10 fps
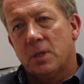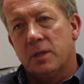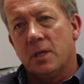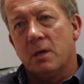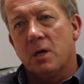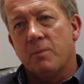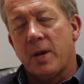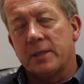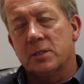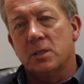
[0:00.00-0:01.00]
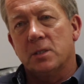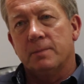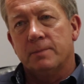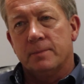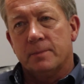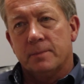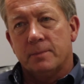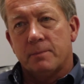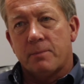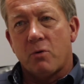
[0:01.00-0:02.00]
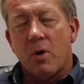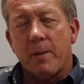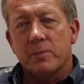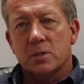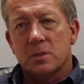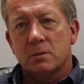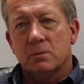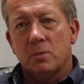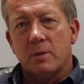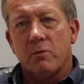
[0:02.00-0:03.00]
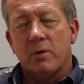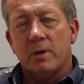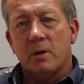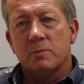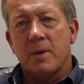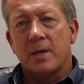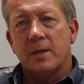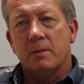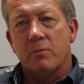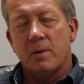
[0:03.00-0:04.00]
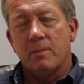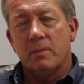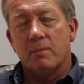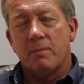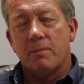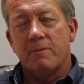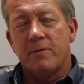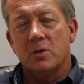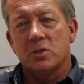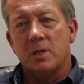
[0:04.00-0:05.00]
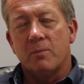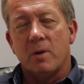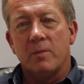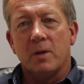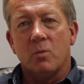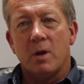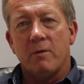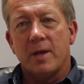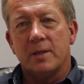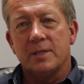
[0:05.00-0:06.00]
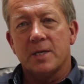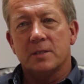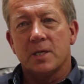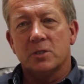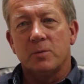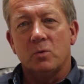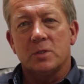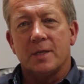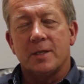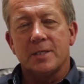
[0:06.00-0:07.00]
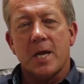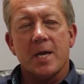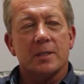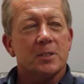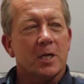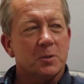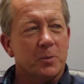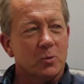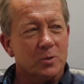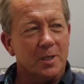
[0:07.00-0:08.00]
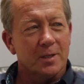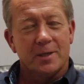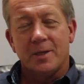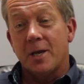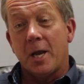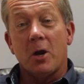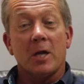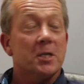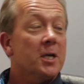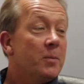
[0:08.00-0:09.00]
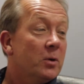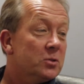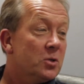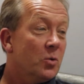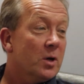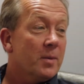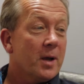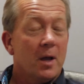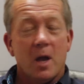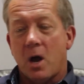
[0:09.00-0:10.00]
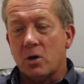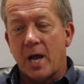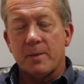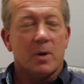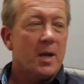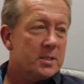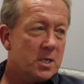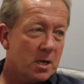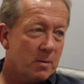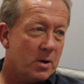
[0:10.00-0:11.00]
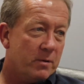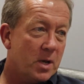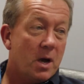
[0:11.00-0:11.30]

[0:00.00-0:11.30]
I think I go back to perhaps when Mourinho's back in the first in the Premier League, where he had these untouchables. He had these 8 untouchables that he liked to keep on talking about. I've got 8 players that are going to play.